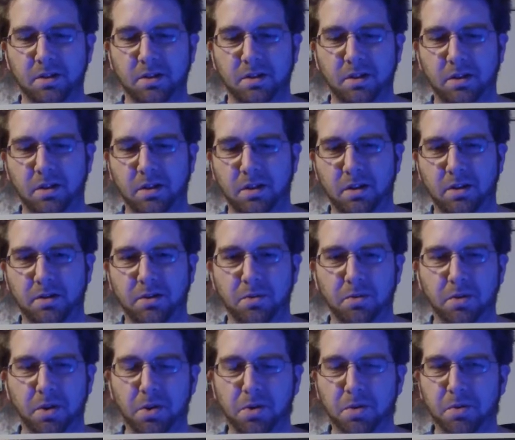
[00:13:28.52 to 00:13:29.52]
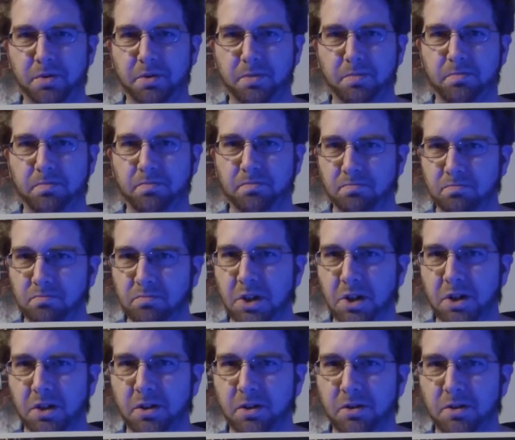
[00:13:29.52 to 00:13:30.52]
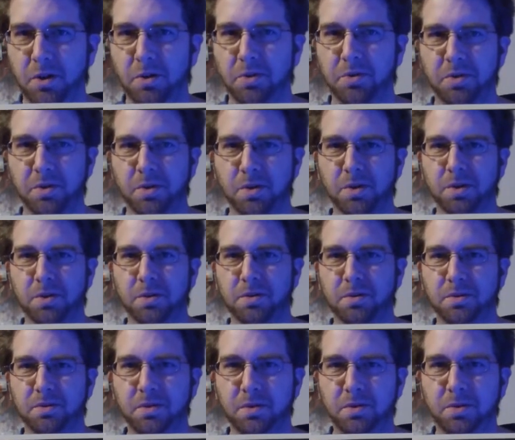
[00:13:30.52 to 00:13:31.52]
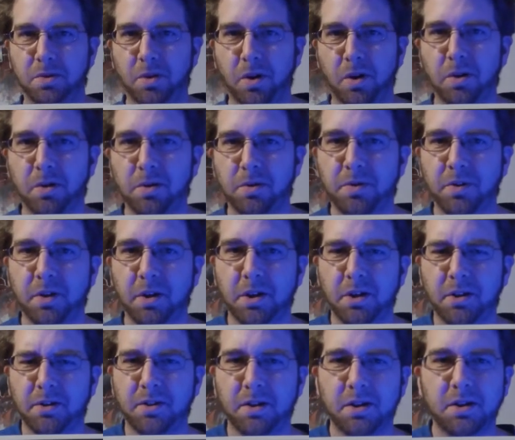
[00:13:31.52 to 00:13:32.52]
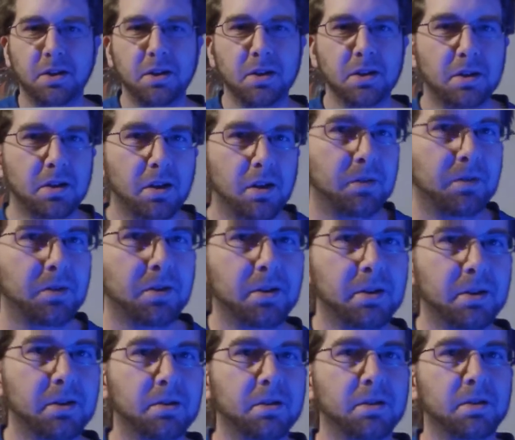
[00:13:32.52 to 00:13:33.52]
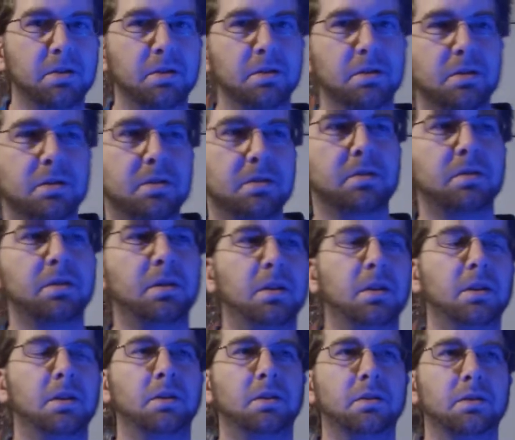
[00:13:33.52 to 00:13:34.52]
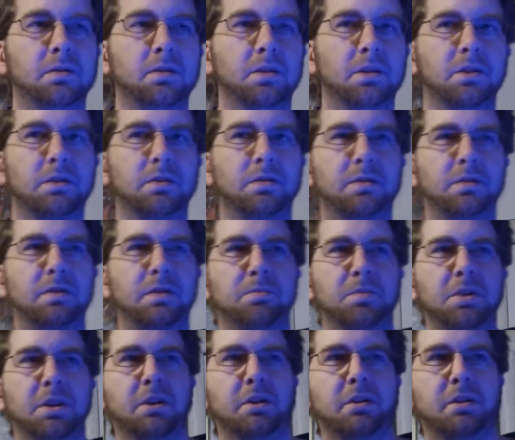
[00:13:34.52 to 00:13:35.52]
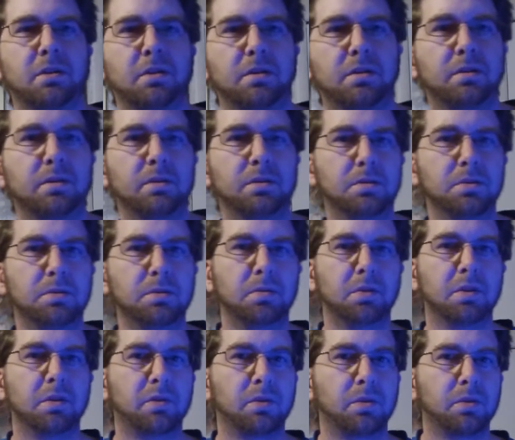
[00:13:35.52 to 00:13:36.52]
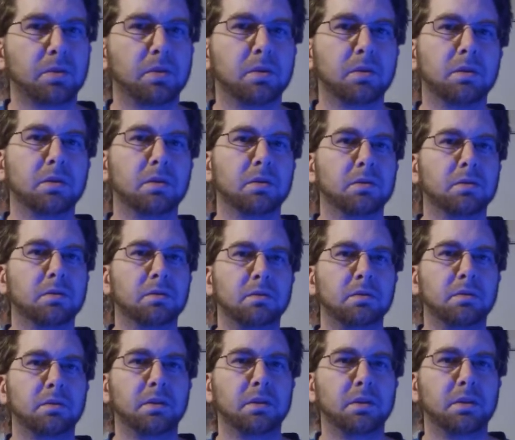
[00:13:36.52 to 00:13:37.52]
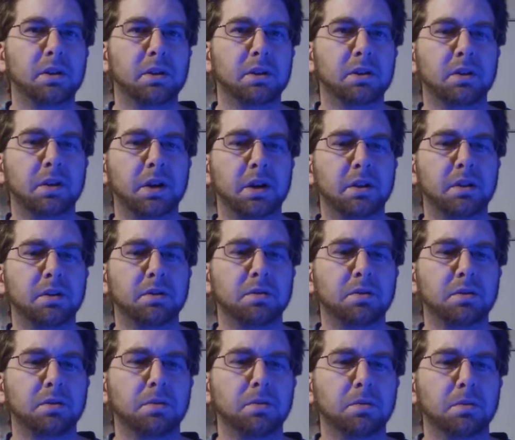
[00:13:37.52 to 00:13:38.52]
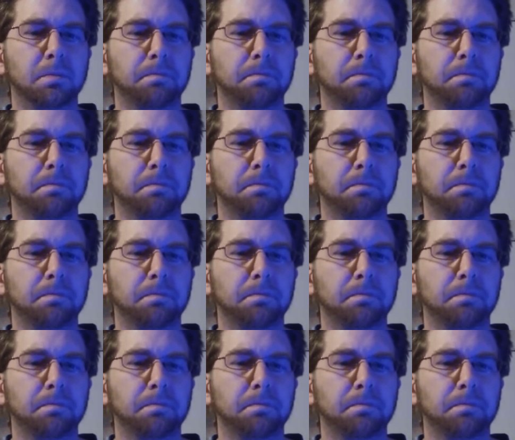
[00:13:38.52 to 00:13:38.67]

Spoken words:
no, Noah was getting closer to Earth, and I think he covered it in the symbiotic goo before the end of that issue.